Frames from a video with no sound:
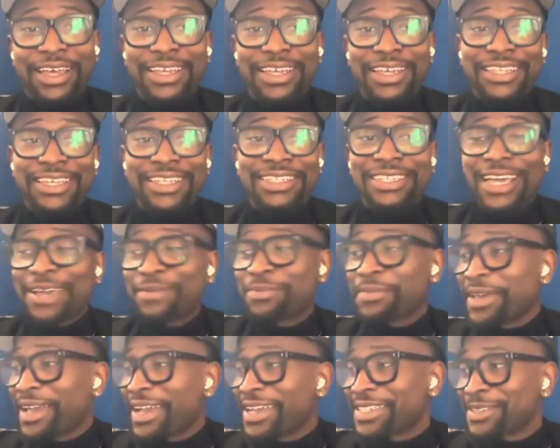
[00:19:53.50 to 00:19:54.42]
they
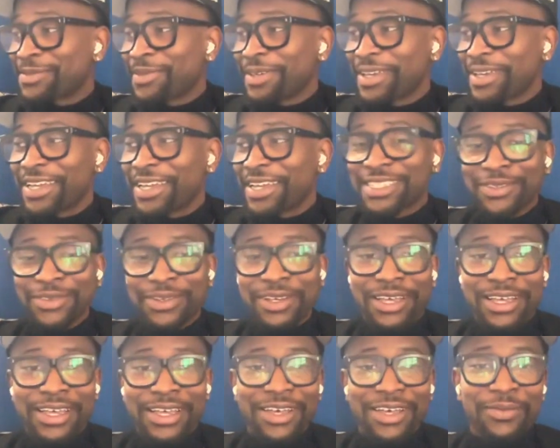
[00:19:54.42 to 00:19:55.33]
typecast me as
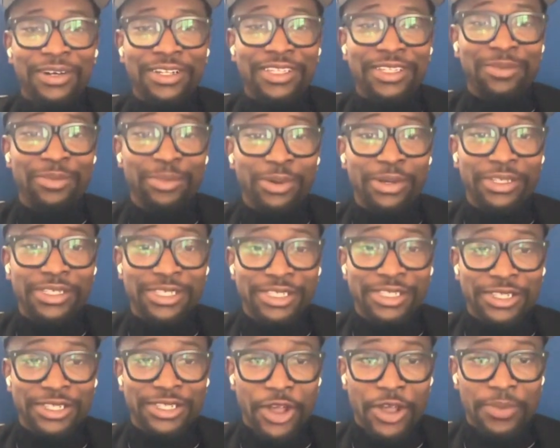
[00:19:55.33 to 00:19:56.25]
uh, one of the Prince
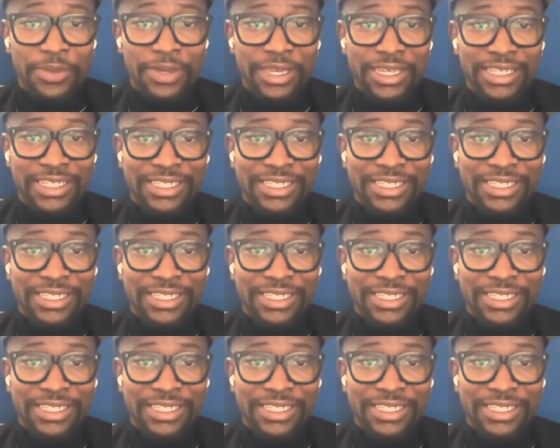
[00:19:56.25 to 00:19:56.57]
Charmings.